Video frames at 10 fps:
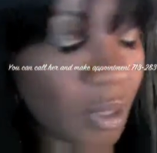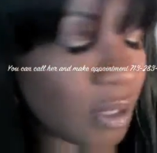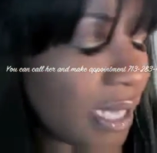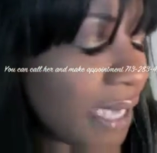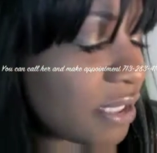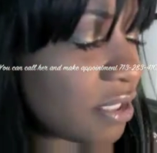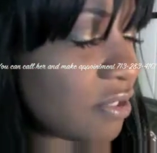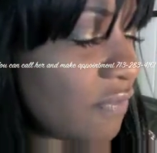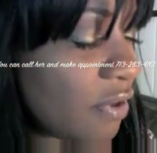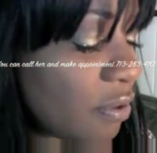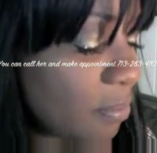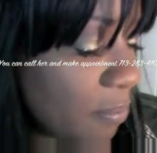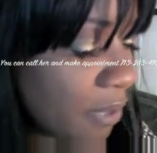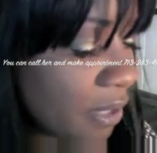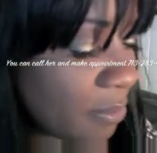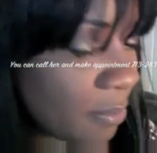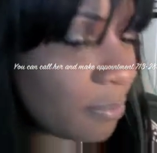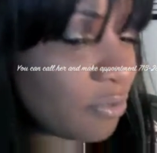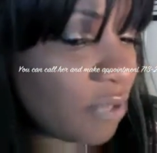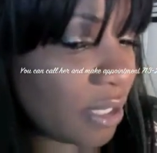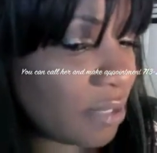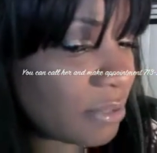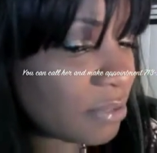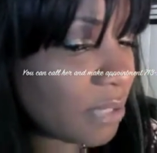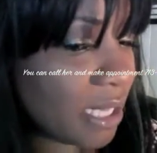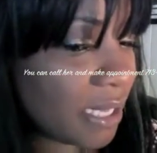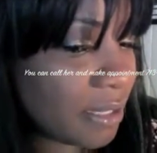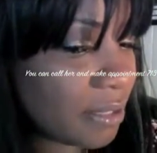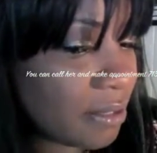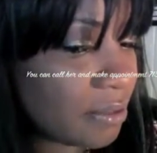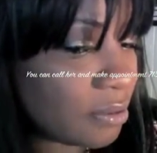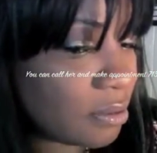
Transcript: The lashes are very pretty. I'm going to try to give you some light here.